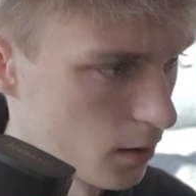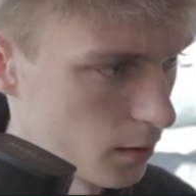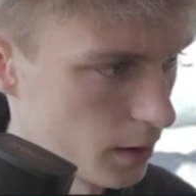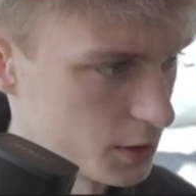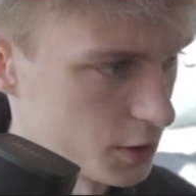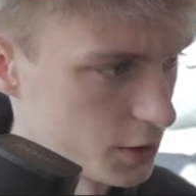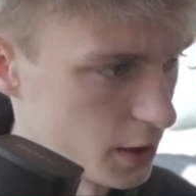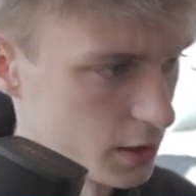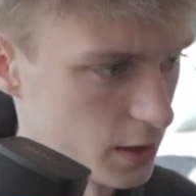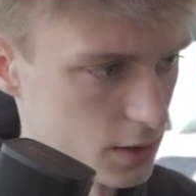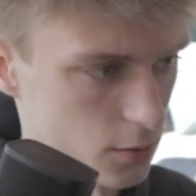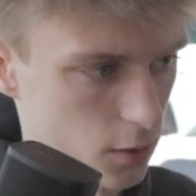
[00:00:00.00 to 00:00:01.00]
Let's just change
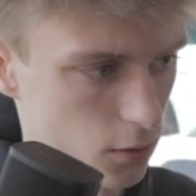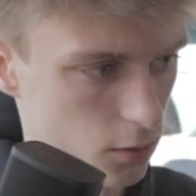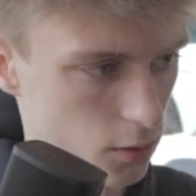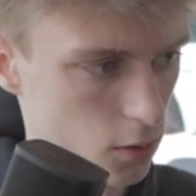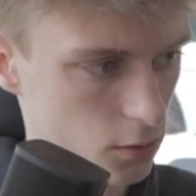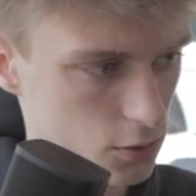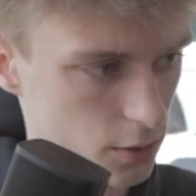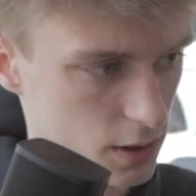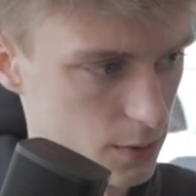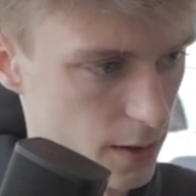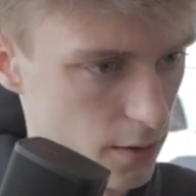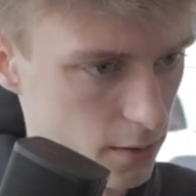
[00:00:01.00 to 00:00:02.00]
this one on
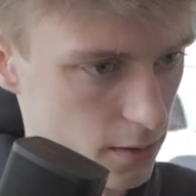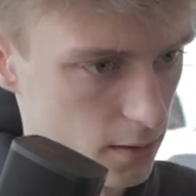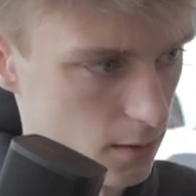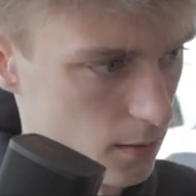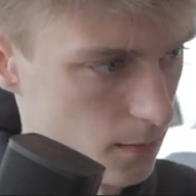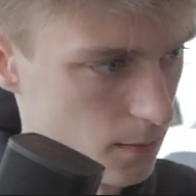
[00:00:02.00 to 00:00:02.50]
transparent.